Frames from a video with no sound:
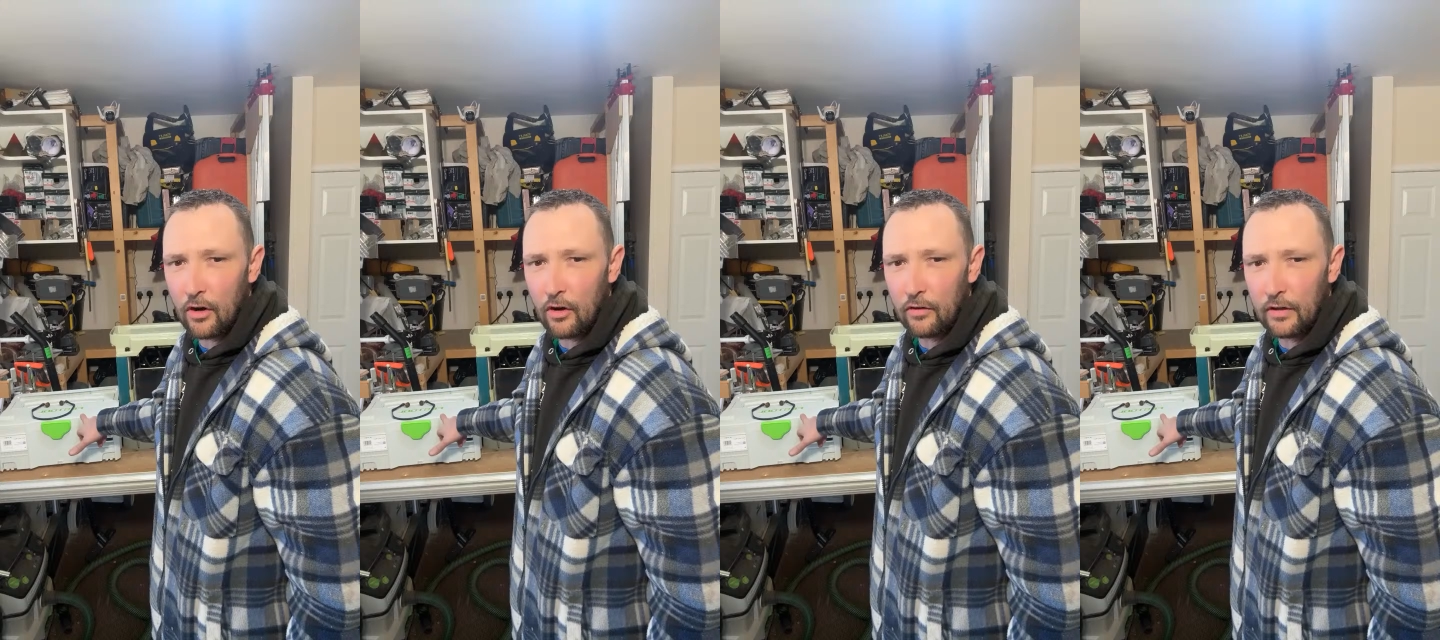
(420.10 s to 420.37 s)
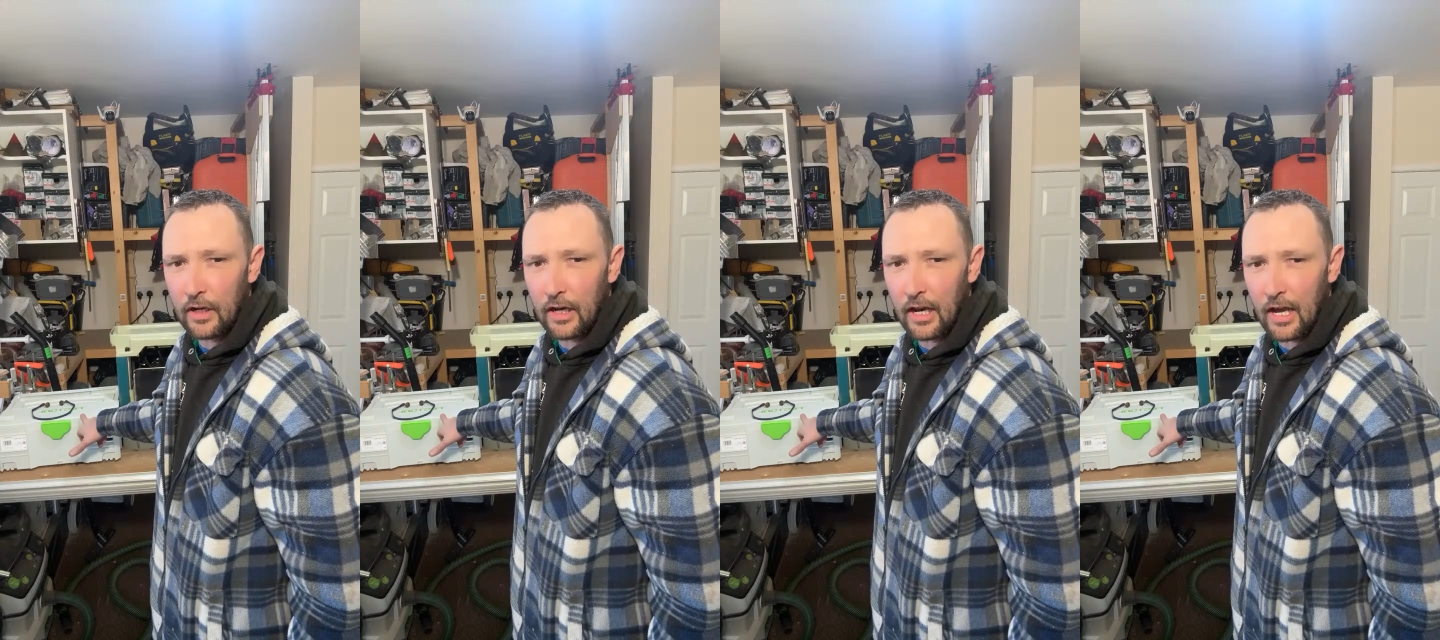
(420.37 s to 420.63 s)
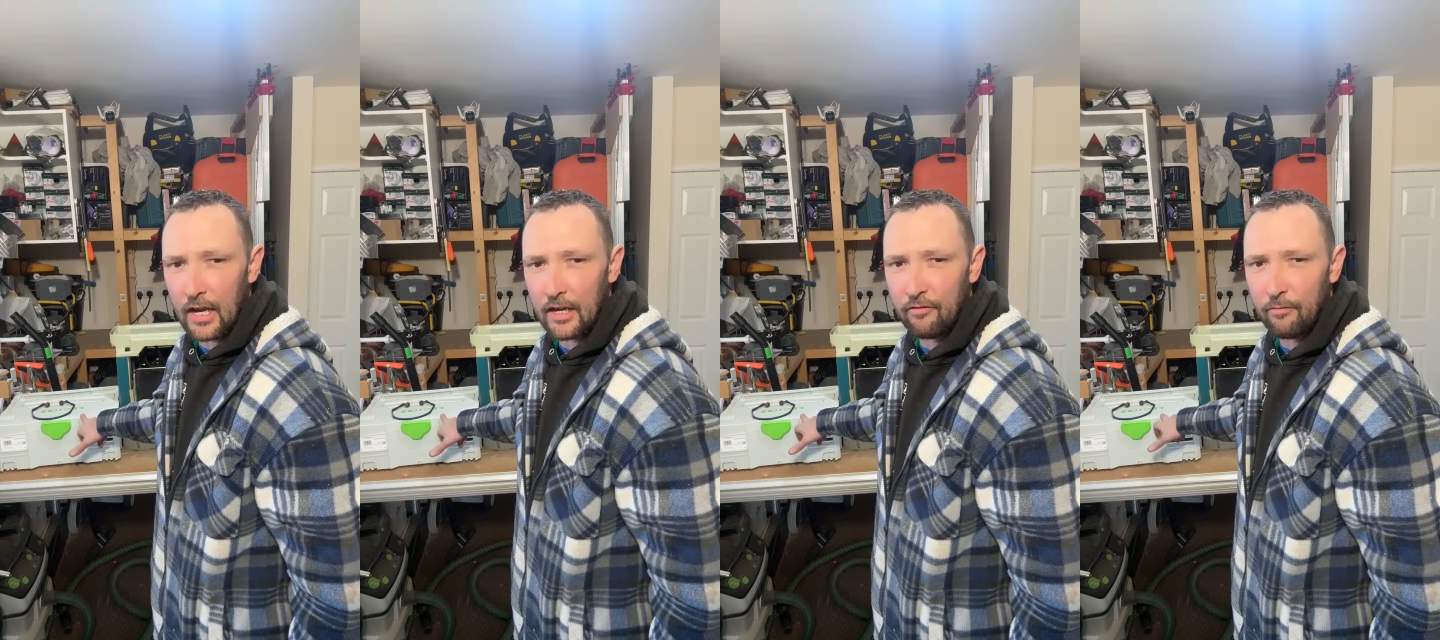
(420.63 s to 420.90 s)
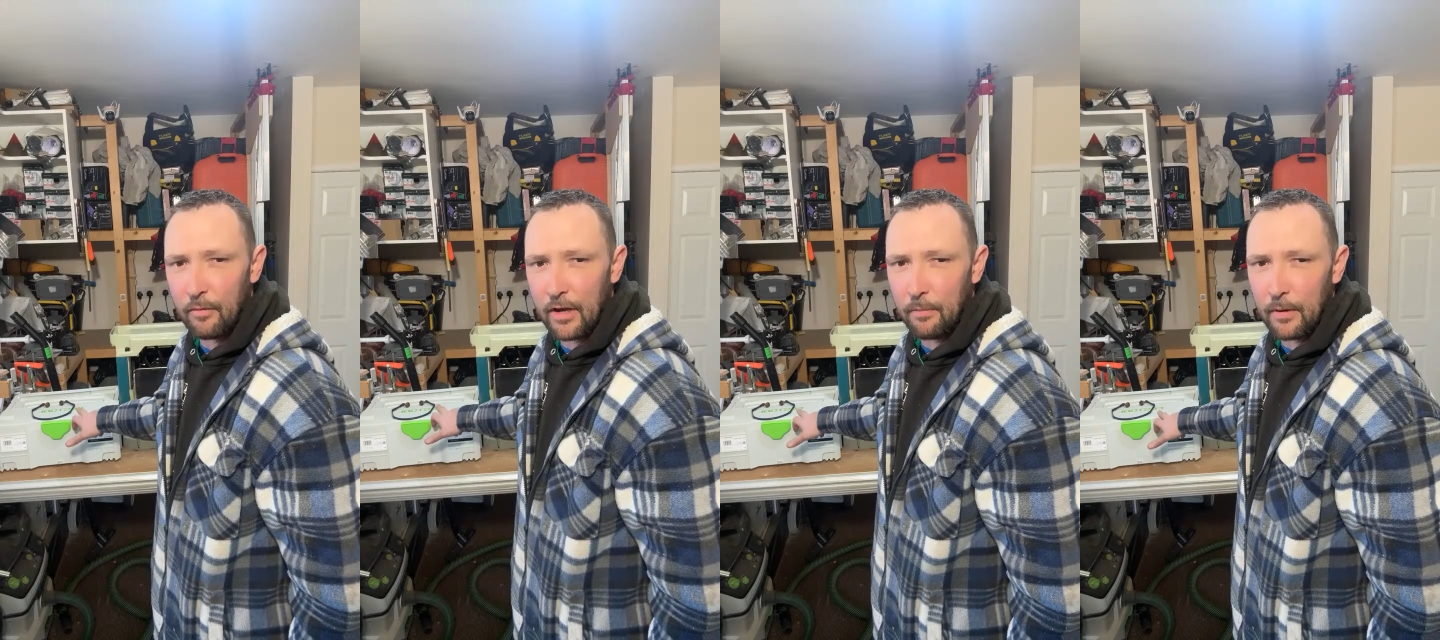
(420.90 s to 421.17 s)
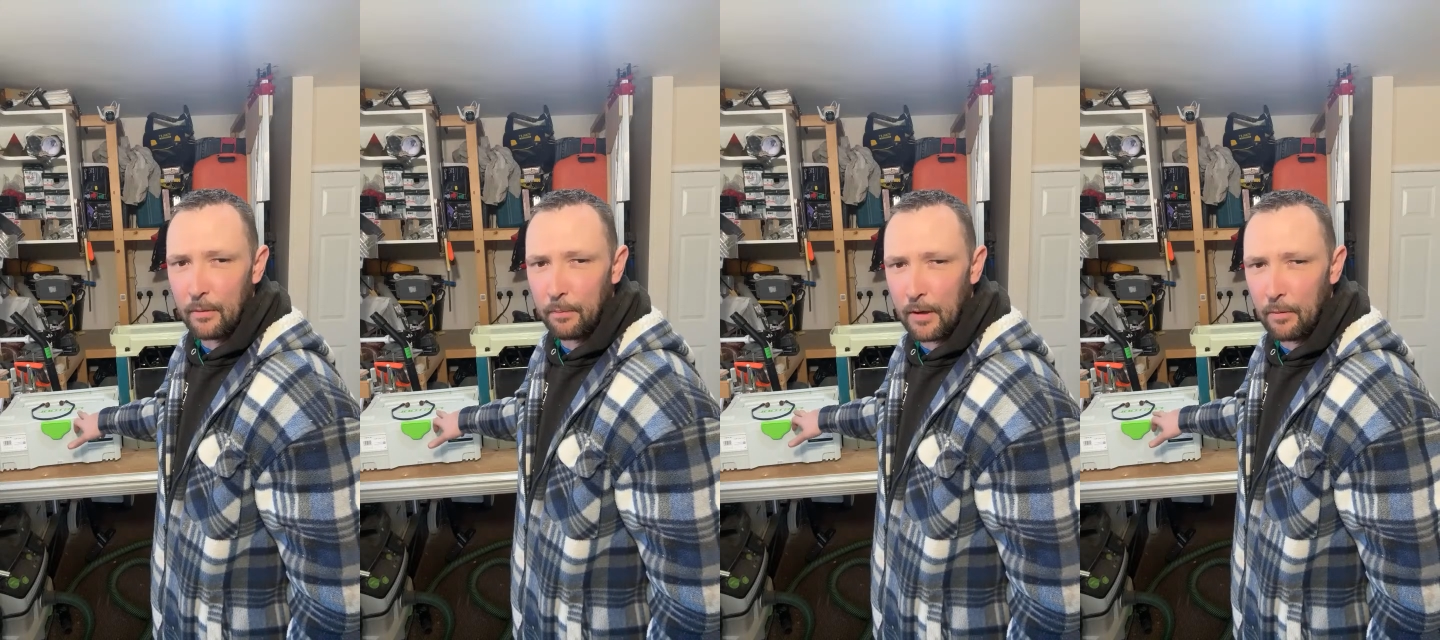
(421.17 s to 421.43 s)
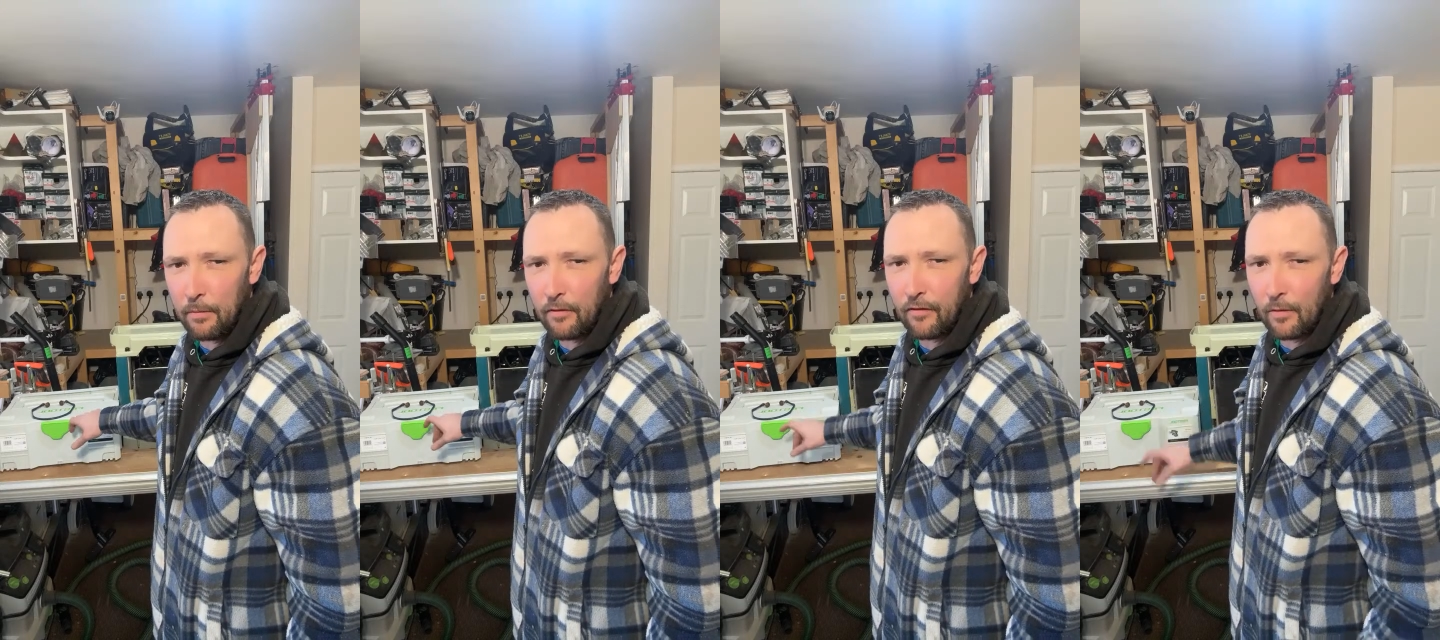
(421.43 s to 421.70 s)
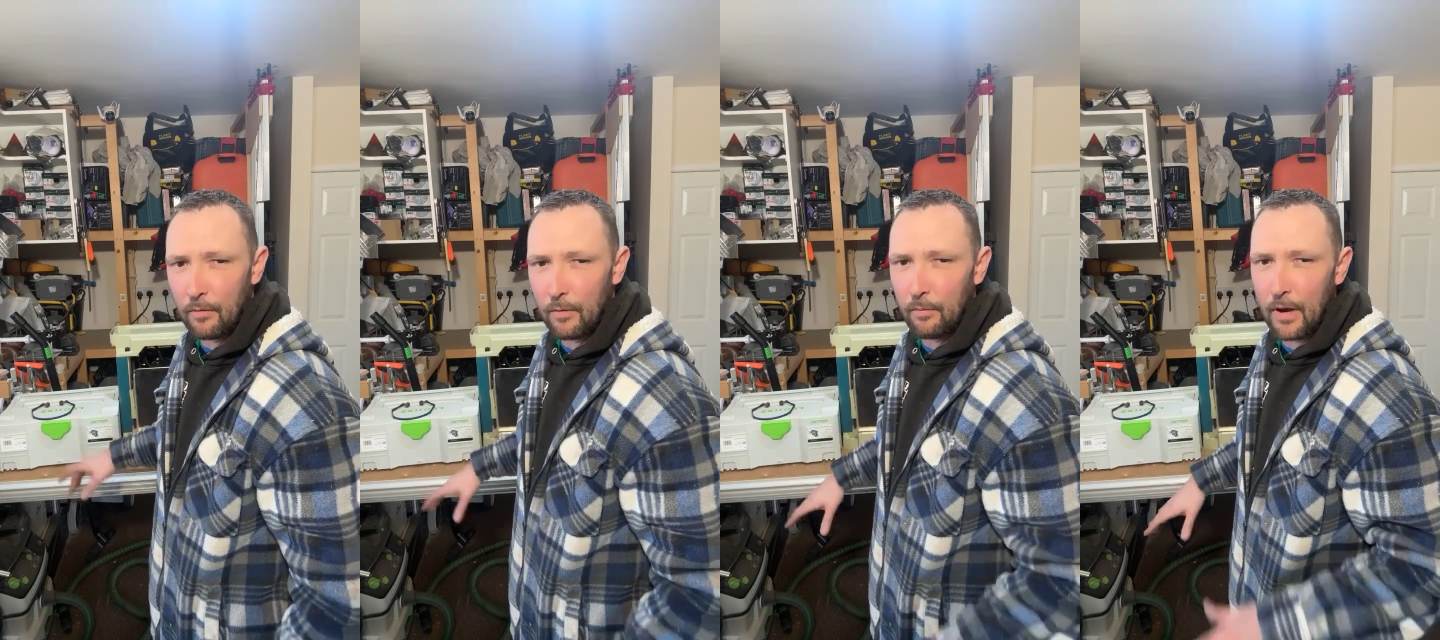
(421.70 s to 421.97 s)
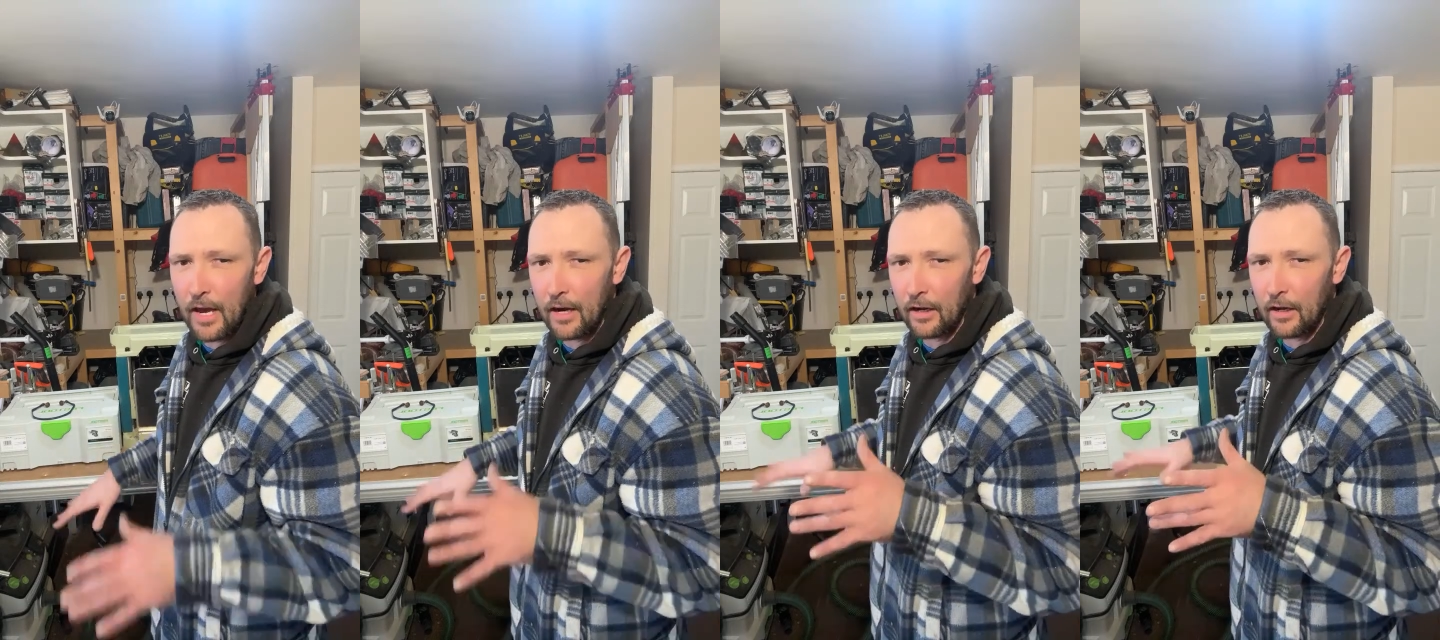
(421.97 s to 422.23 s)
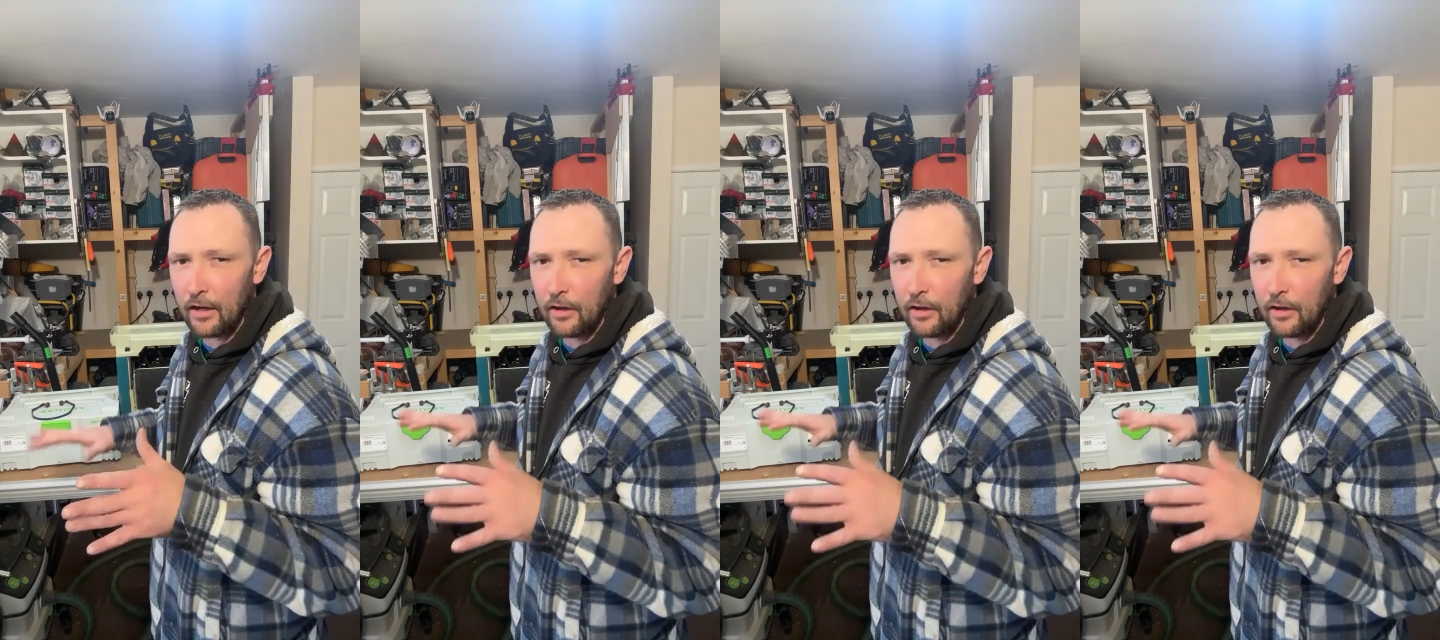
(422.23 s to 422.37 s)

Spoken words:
on the live, maybe people from America,